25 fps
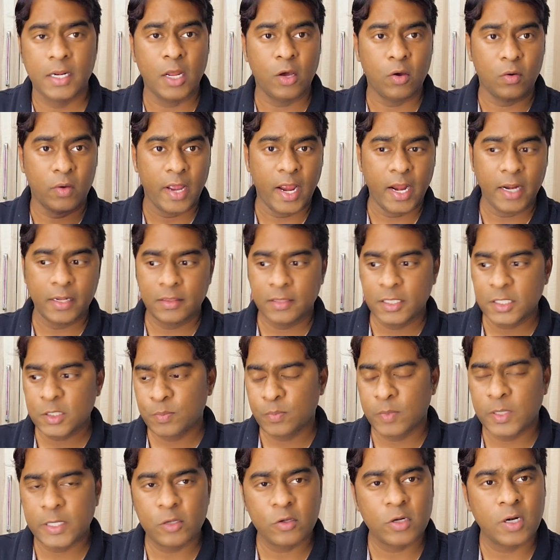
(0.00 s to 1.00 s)
Now at
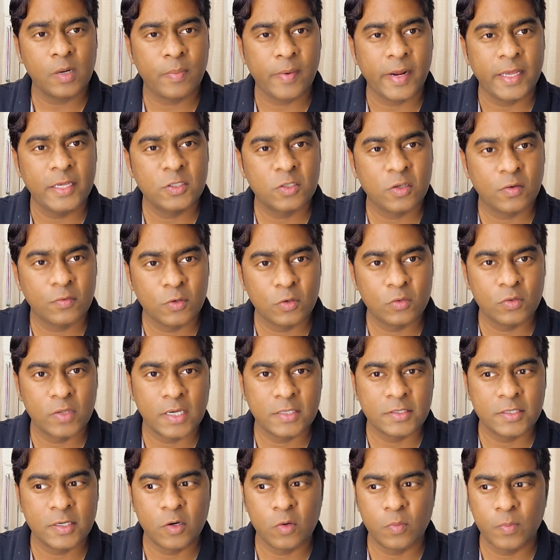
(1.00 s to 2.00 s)
this particular price of
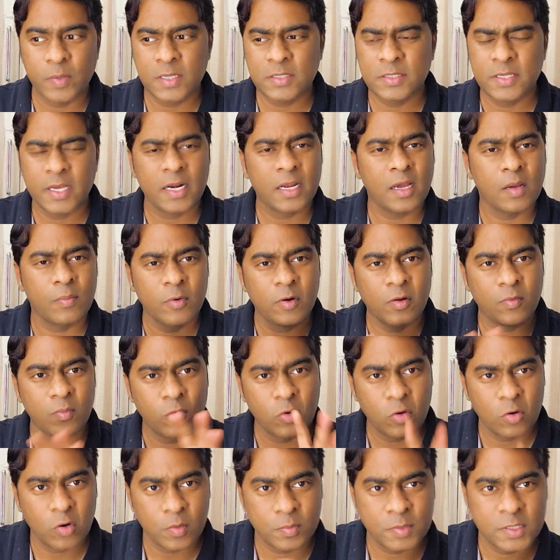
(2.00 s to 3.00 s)
2000 rupees, there are a couple
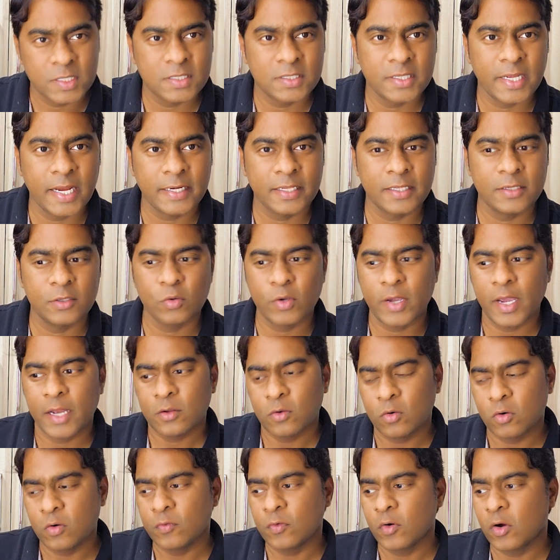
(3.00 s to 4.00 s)
of more options that you
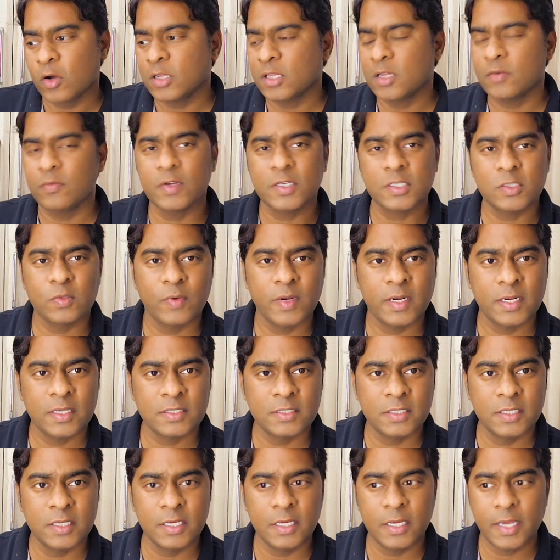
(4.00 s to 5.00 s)
can go for. The first one
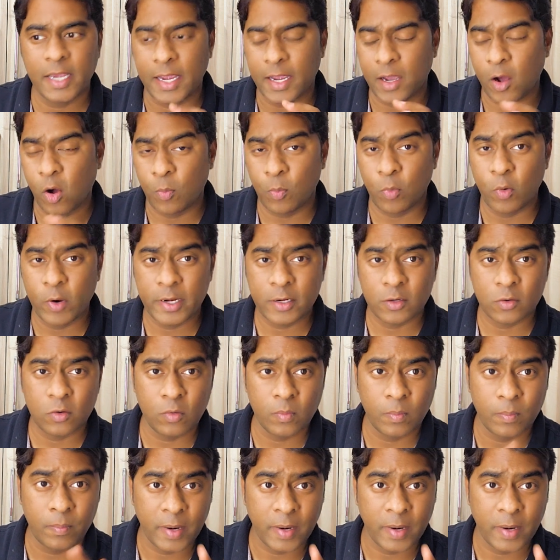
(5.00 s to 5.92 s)
is the Oppo & Co